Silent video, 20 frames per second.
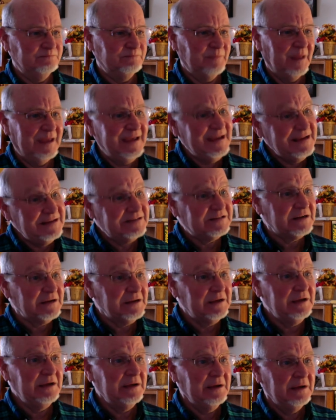
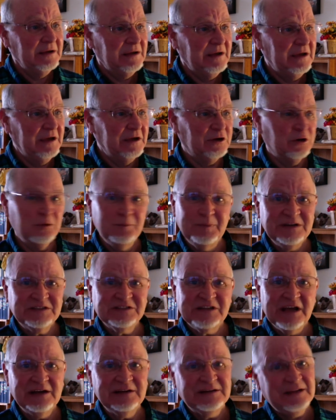easily it could be
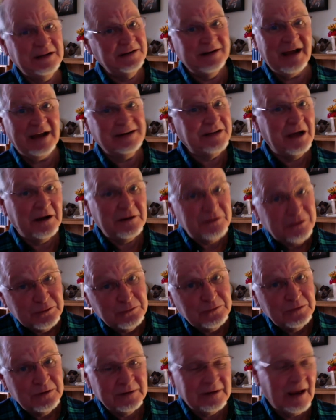said, "Didn't I tell
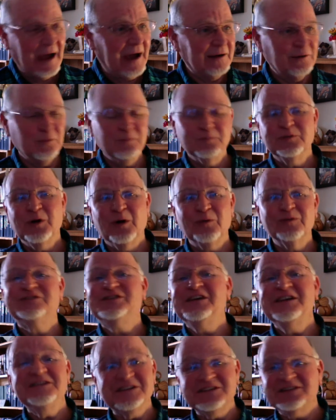you?" Now, I don't know that
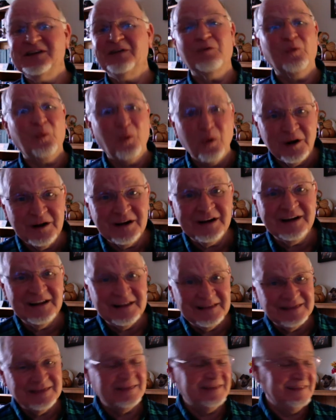Jesus ever worded
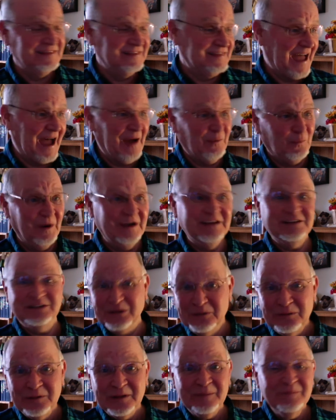it that way
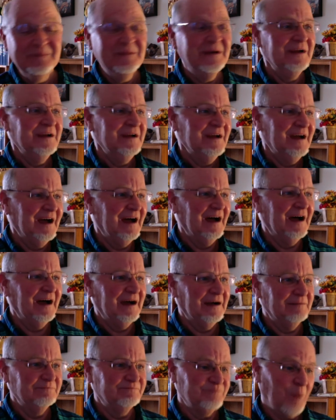to them,
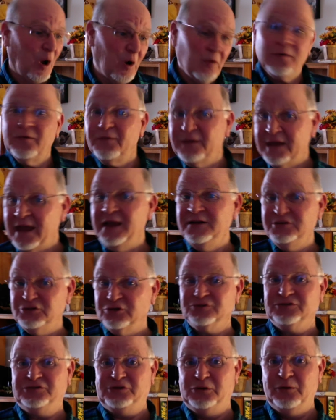although the
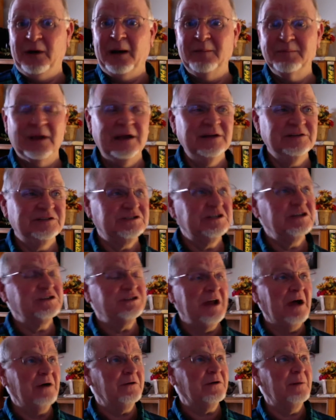angels do. It's
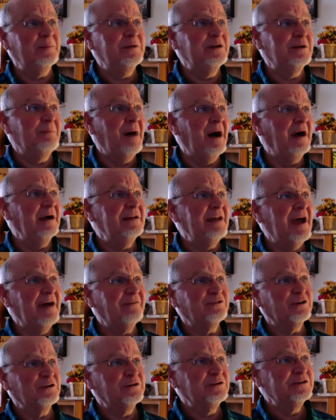just now coming to mind
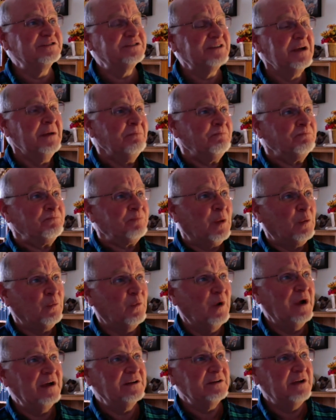after his
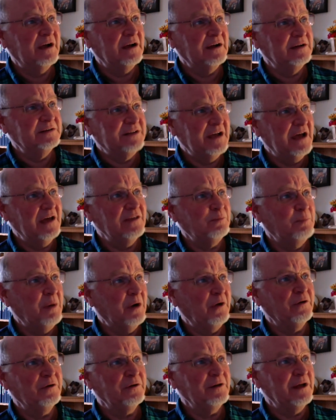death,
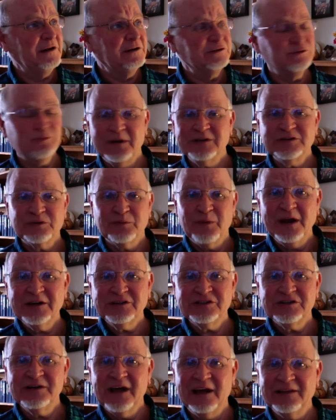burial, and his
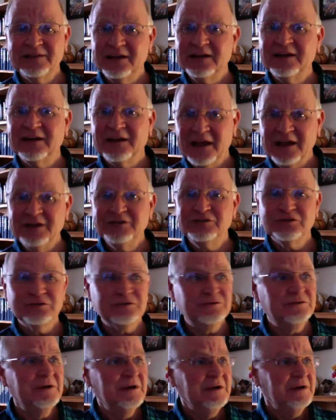resurrection. I think an
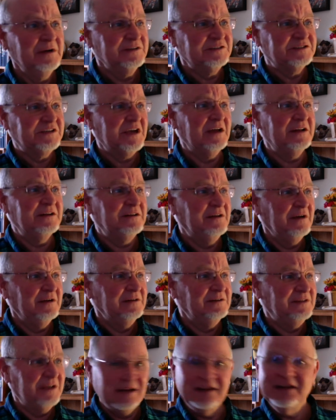angel said,
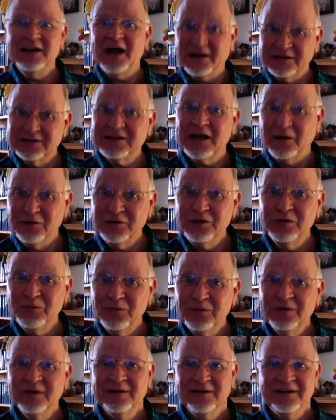"Did he not tell you?"
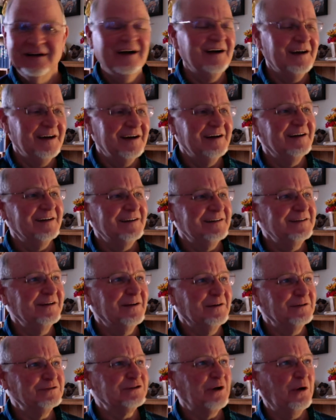
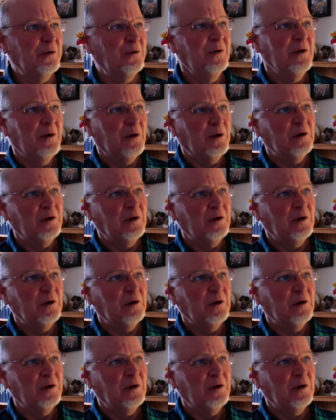So